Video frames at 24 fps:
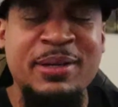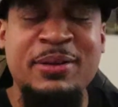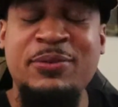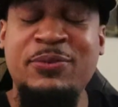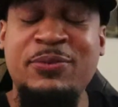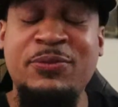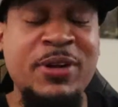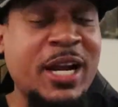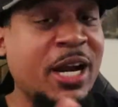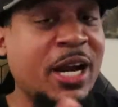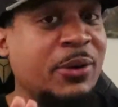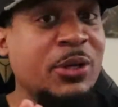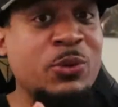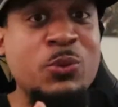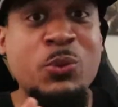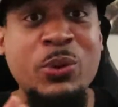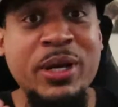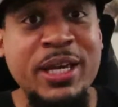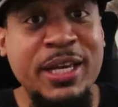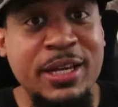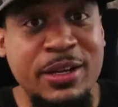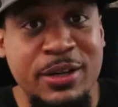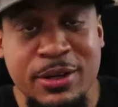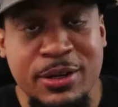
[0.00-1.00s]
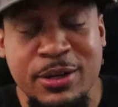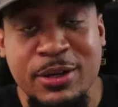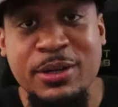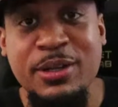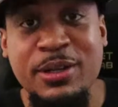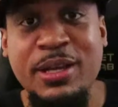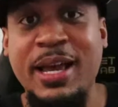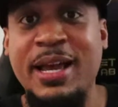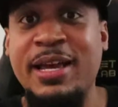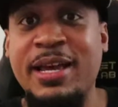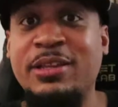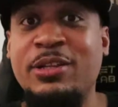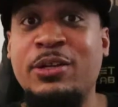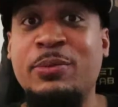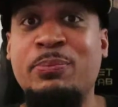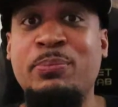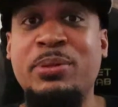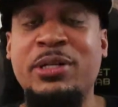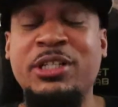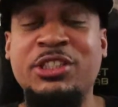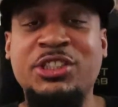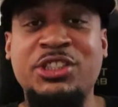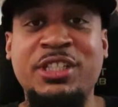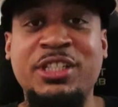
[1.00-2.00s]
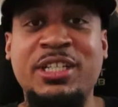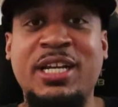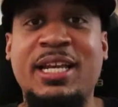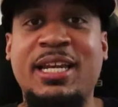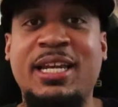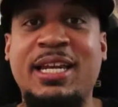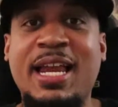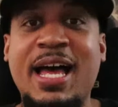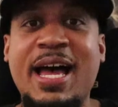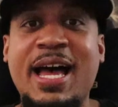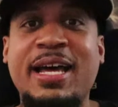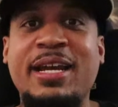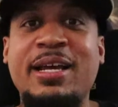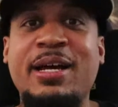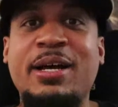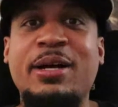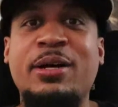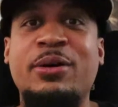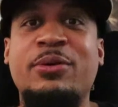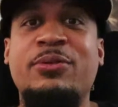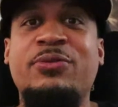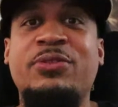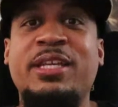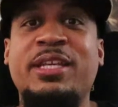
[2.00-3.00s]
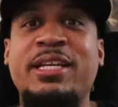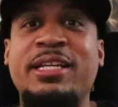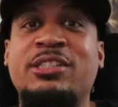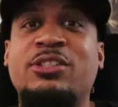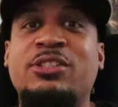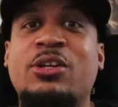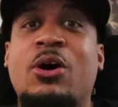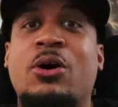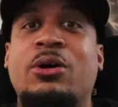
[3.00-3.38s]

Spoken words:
Very weird, and they're pushing a lot of these